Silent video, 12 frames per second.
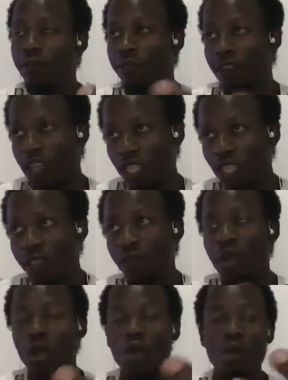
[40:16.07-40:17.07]
French, if
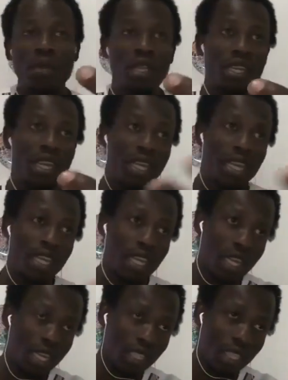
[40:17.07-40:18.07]
you are coming in the
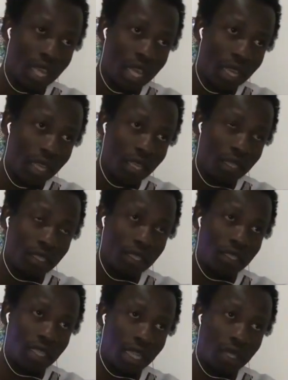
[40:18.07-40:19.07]
English
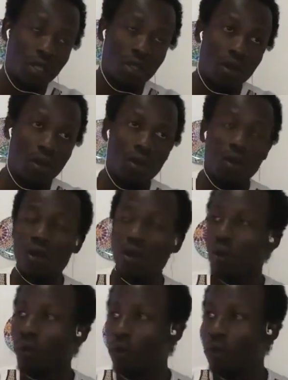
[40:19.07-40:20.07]
sector
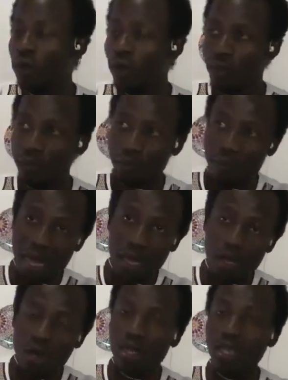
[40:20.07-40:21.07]
or
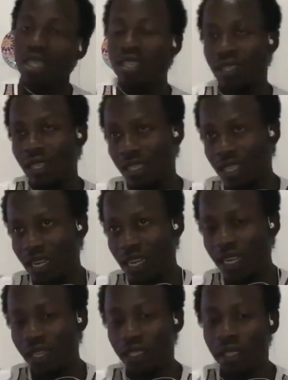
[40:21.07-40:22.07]
background, is a
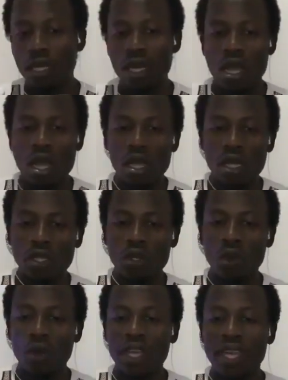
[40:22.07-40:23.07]
challenge.
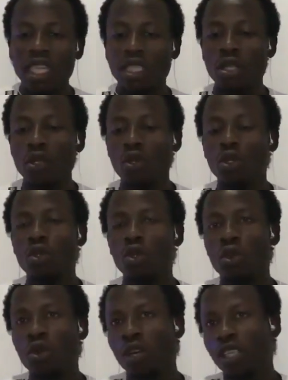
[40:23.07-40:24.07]
So getting used to
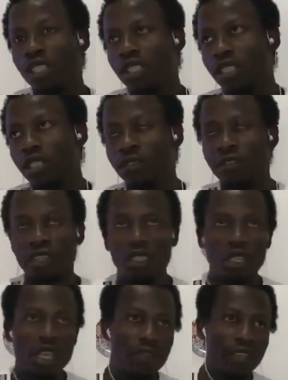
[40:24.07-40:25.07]
currency
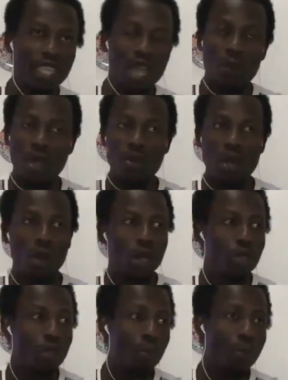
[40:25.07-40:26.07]
difference. Every time when you are
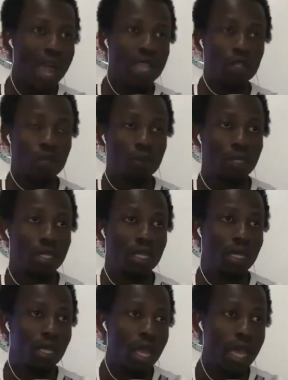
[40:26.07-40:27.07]
going to buy
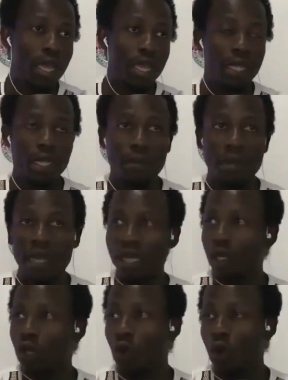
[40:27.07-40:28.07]
something in the
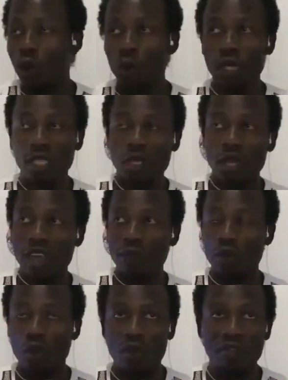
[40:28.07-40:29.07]
market, you always have
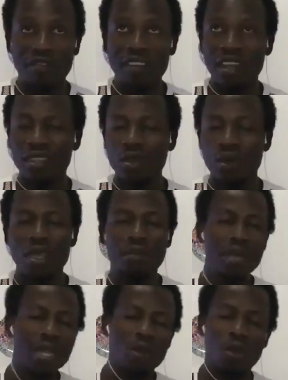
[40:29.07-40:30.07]
to convert. Okay,
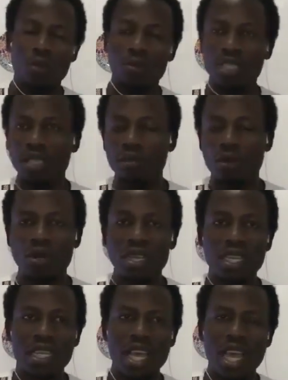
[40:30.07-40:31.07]
back home this
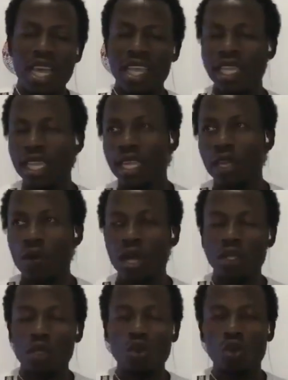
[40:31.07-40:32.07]
money is
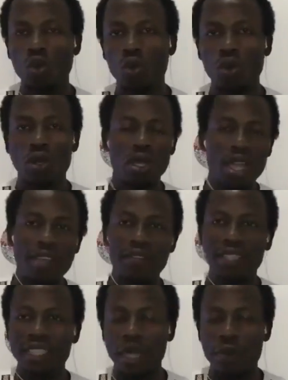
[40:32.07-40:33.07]
equal to,
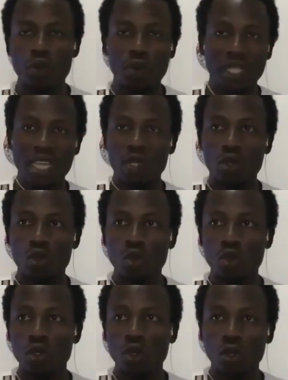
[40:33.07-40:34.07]
every time you will try to
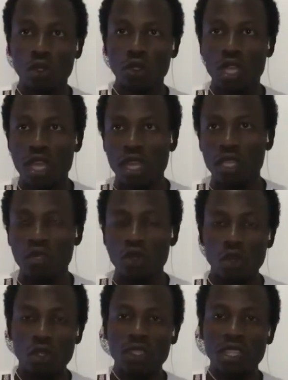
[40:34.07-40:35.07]
do
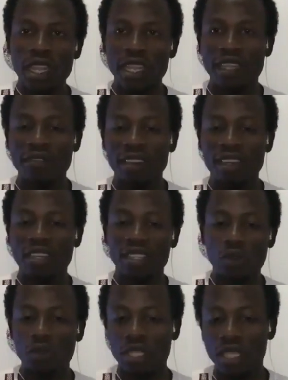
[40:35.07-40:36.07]
those
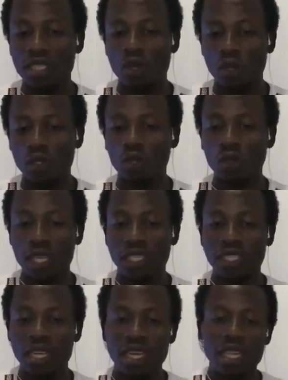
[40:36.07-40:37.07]
equivalents, which is also a
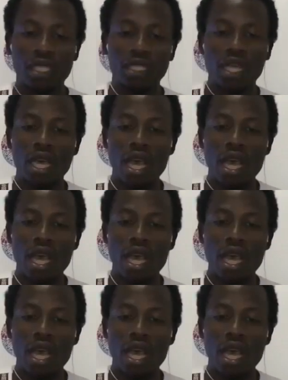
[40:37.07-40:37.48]
challenge.